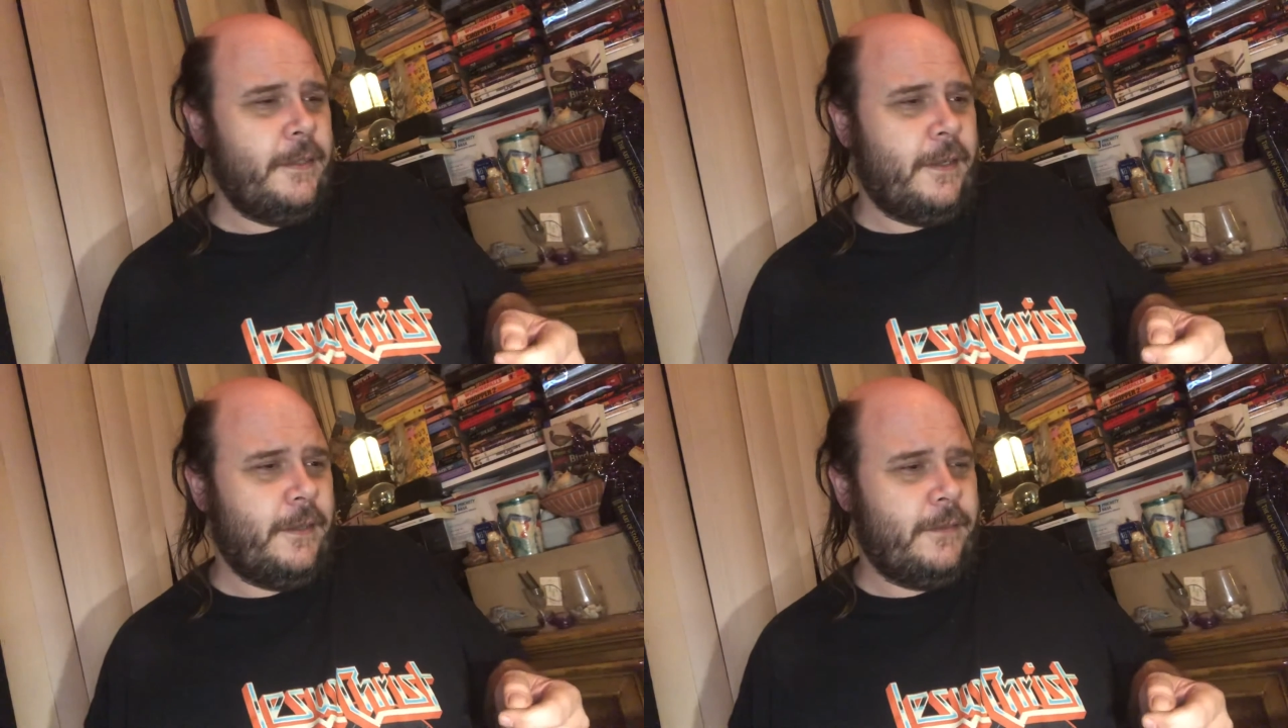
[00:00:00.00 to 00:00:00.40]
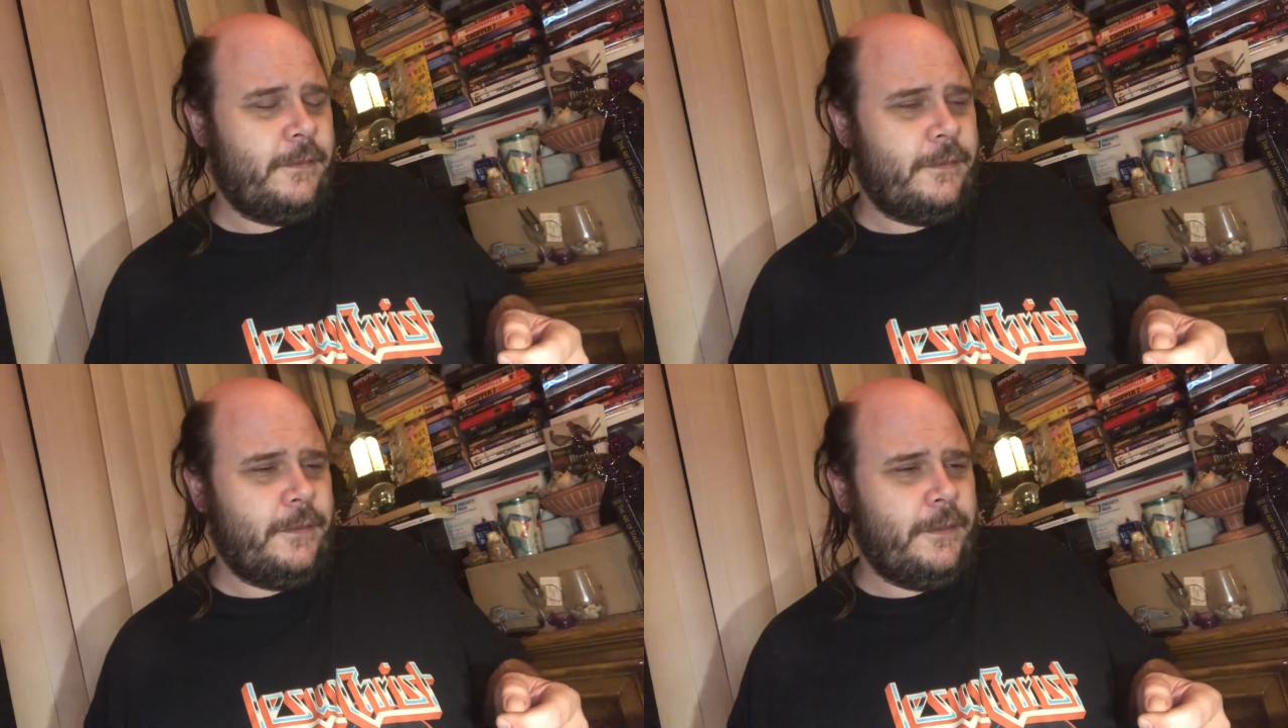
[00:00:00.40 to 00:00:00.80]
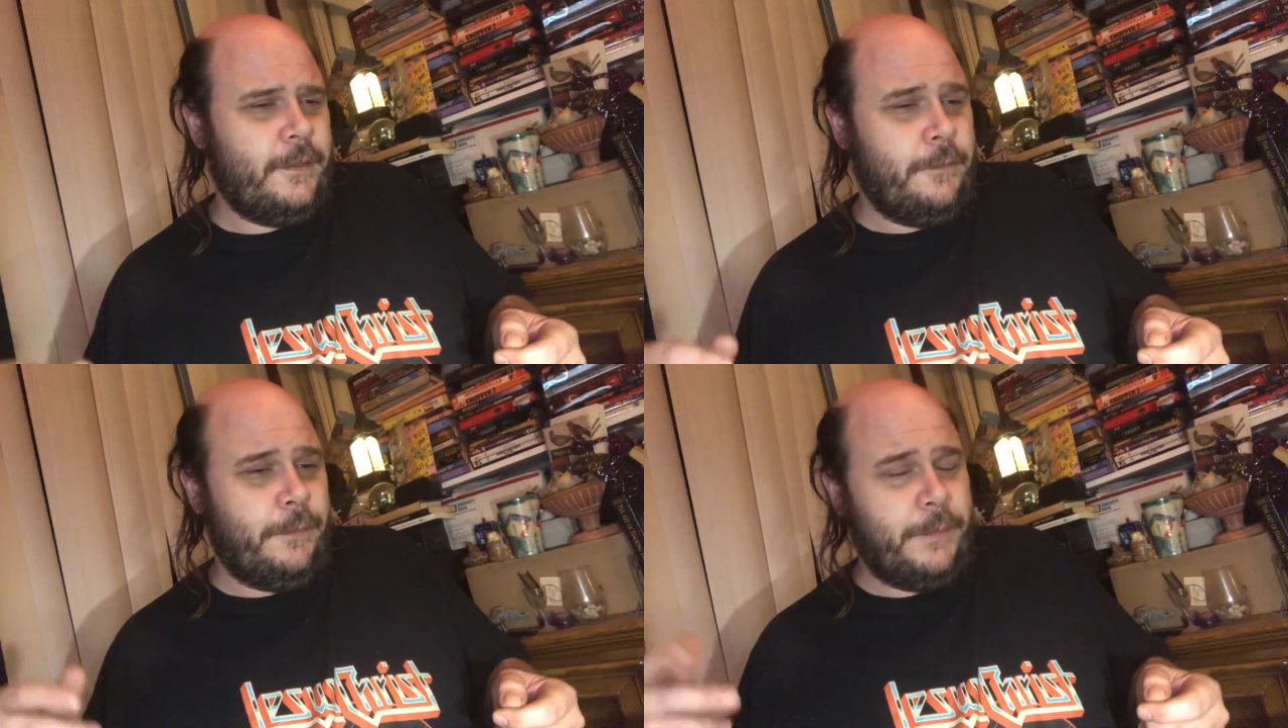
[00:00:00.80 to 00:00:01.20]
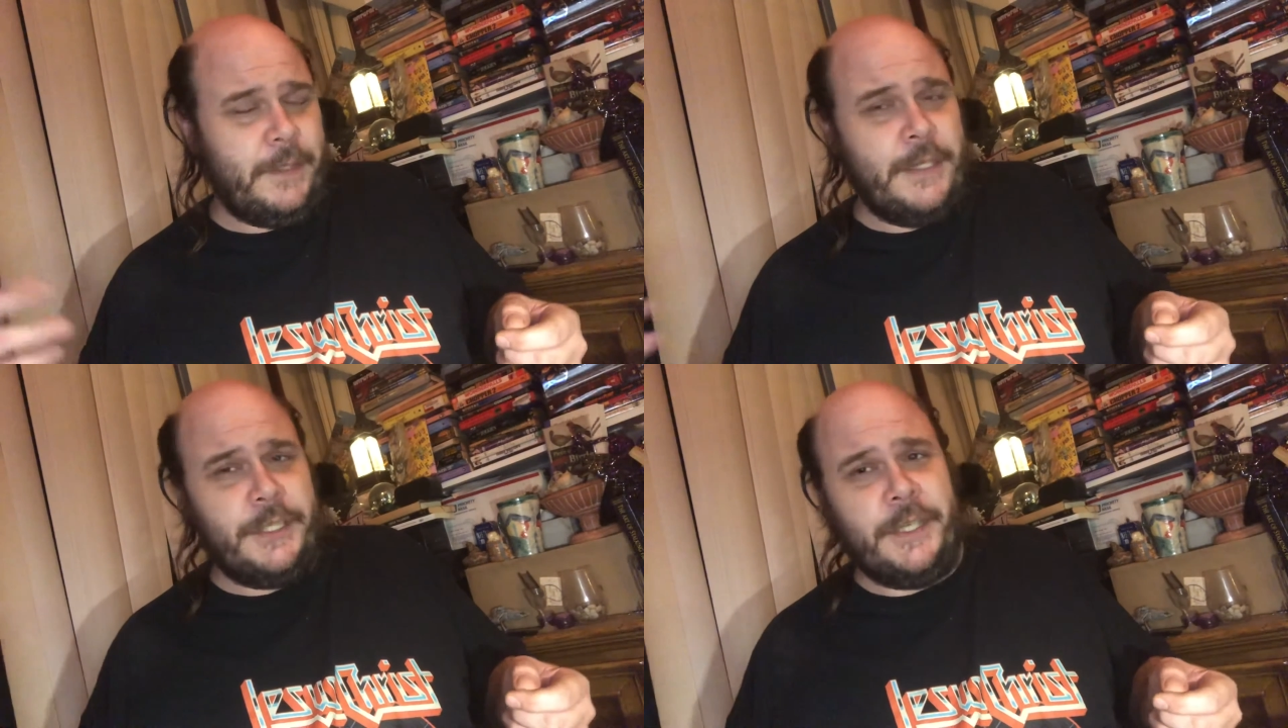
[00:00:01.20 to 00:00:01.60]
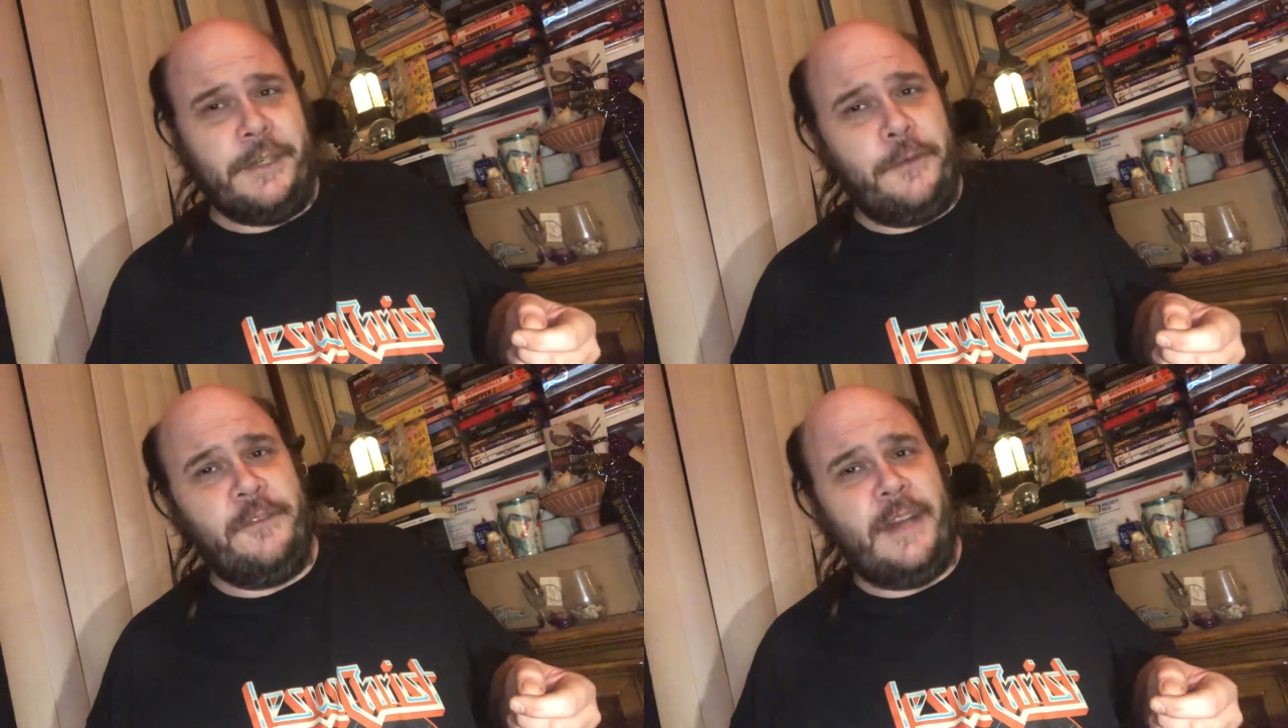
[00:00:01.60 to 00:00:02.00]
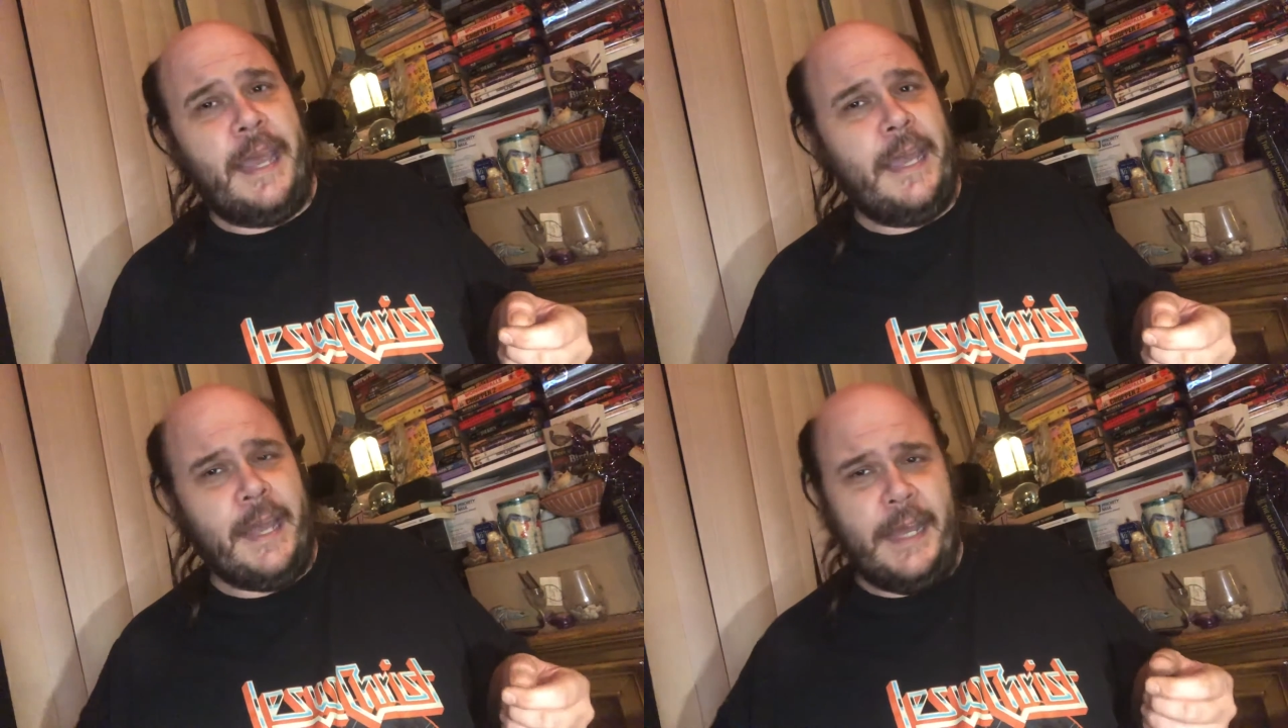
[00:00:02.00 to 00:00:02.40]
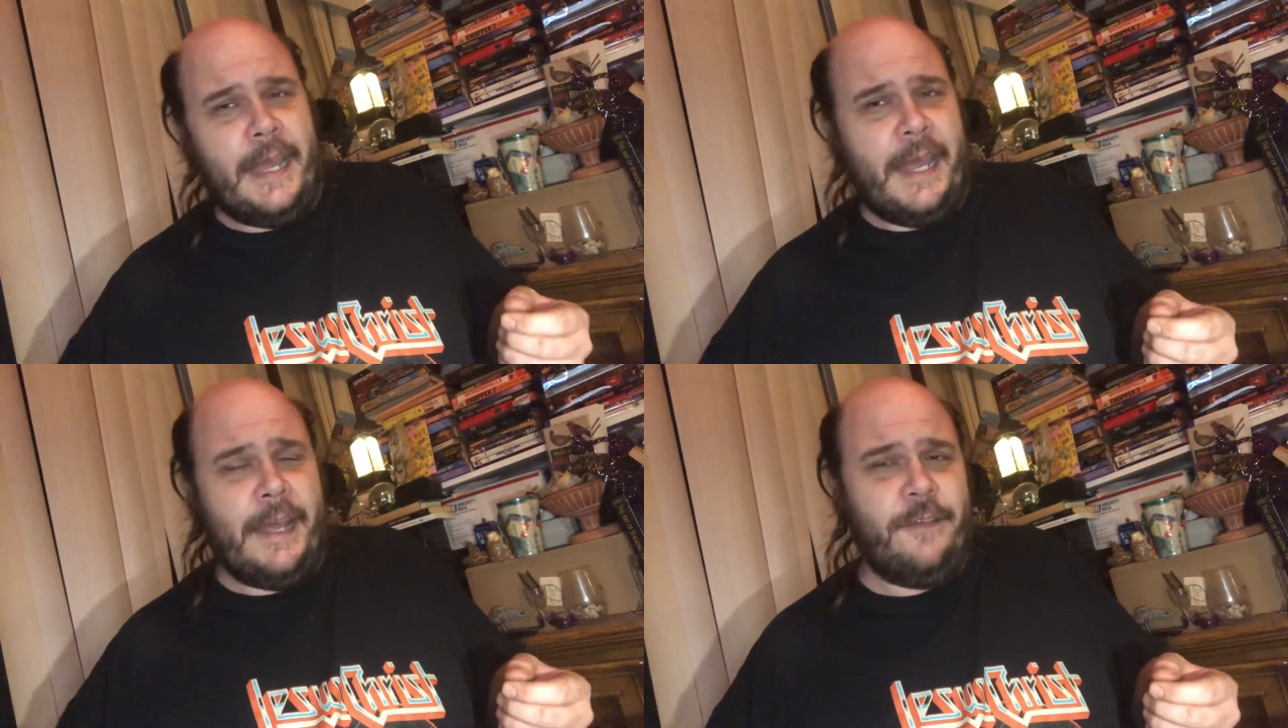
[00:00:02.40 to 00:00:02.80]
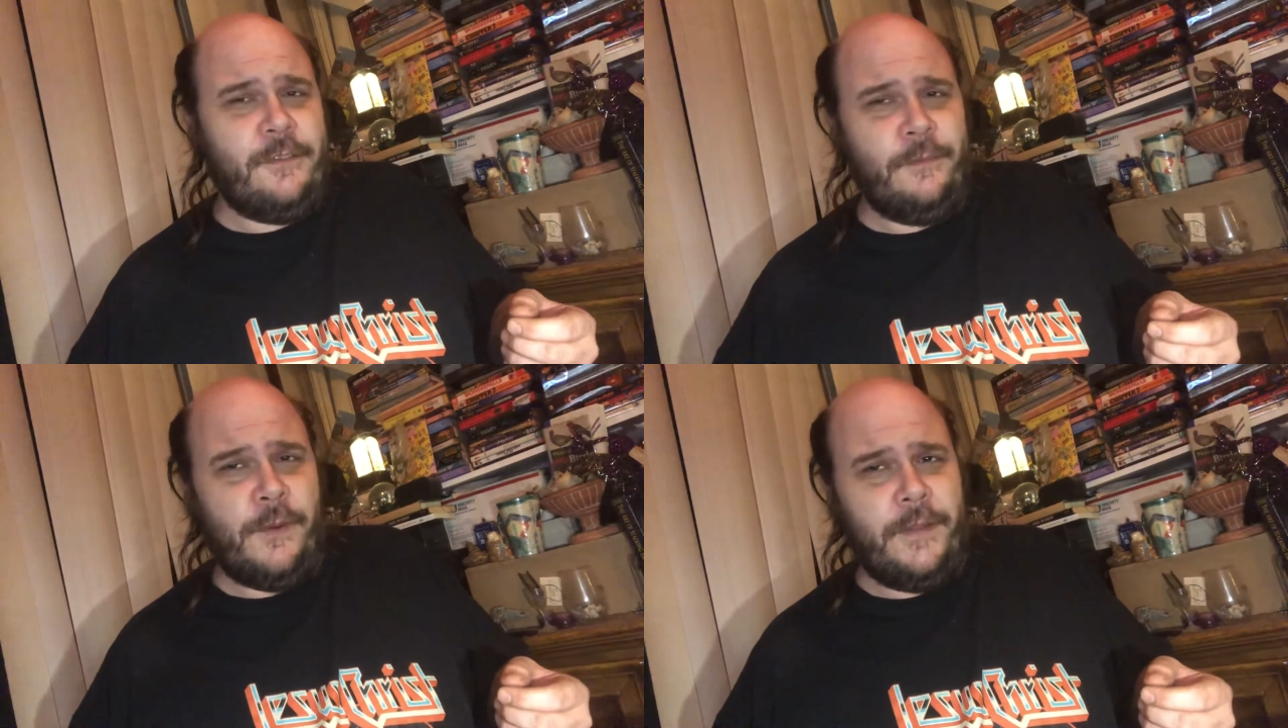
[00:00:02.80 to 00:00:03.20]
You potentially could use an AI as one of